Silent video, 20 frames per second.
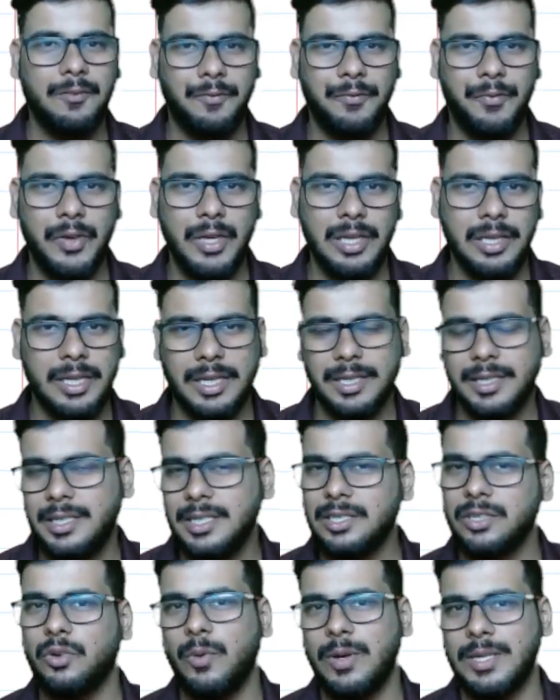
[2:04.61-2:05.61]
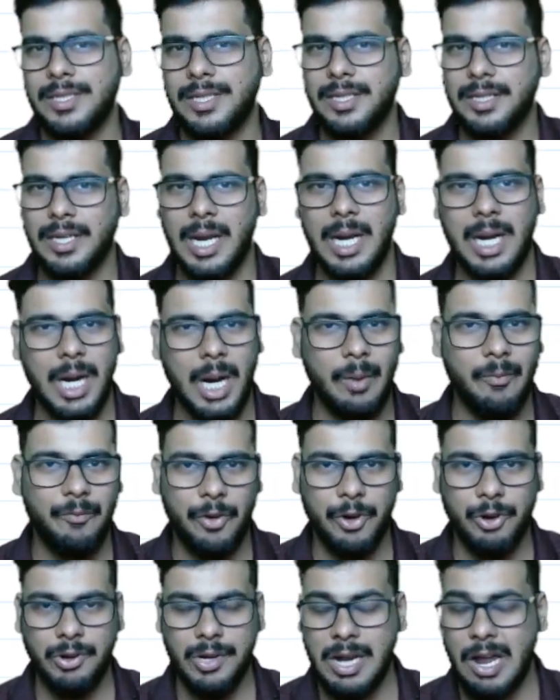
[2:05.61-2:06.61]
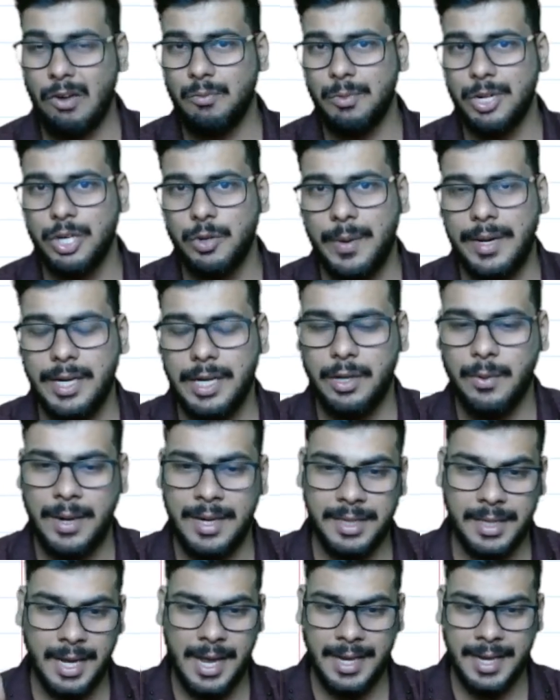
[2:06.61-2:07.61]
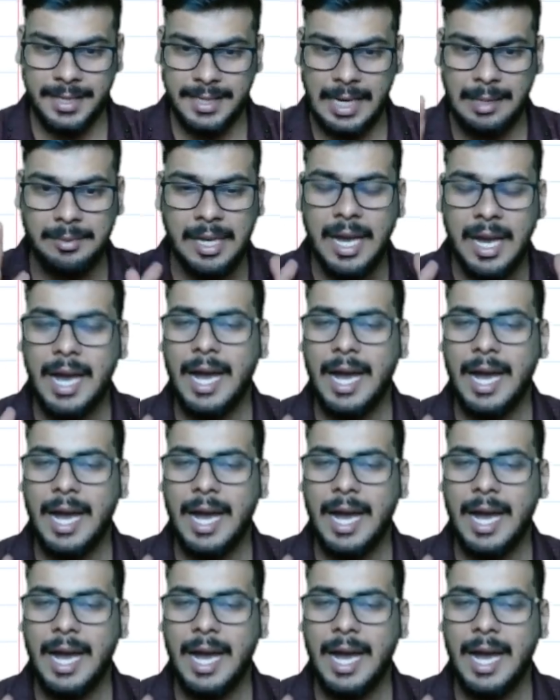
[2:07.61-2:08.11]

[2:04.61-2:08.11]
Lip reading: feel that this question can come for your November 2023 exam.